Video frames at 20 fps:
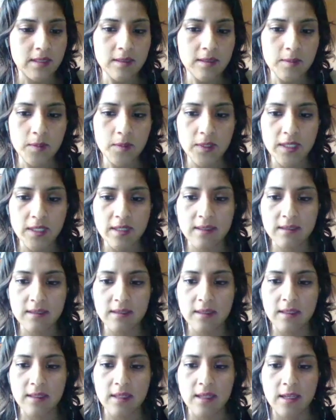this
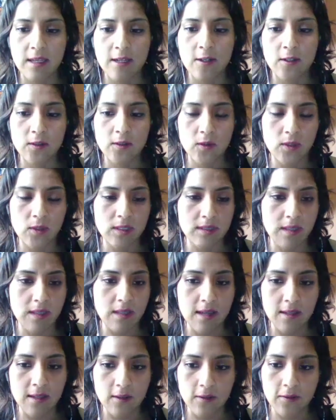experience in the
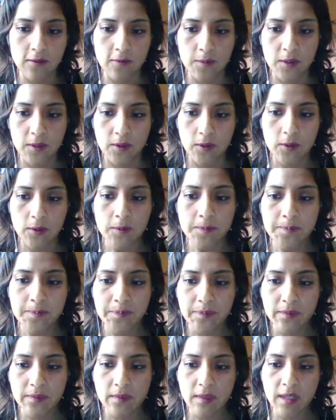countryside of Peru,
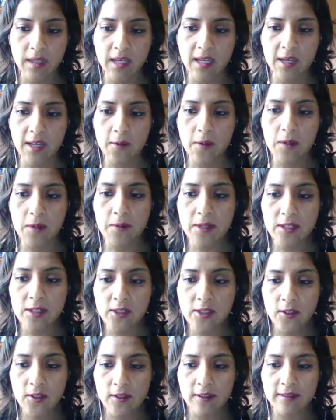we were
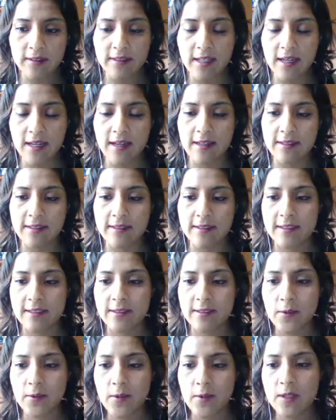sure that
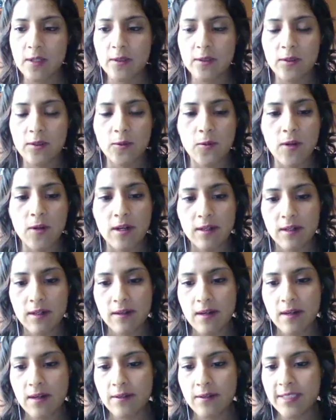we could
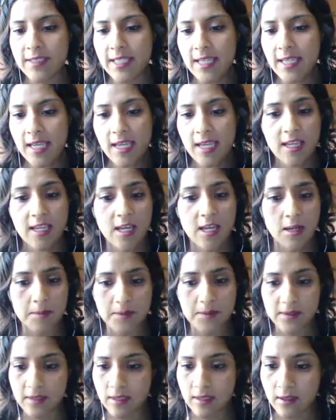work around any
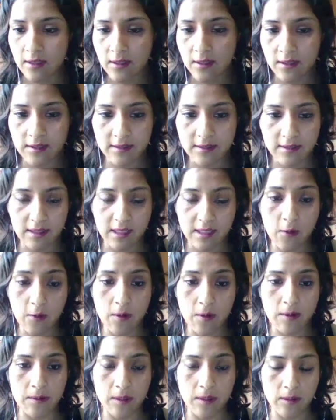obstacles in
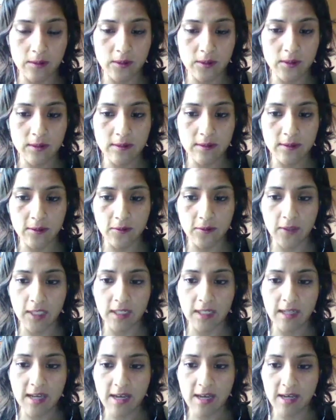our road to
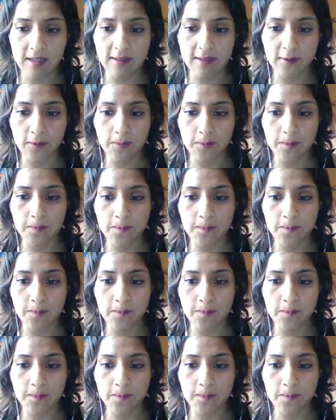build a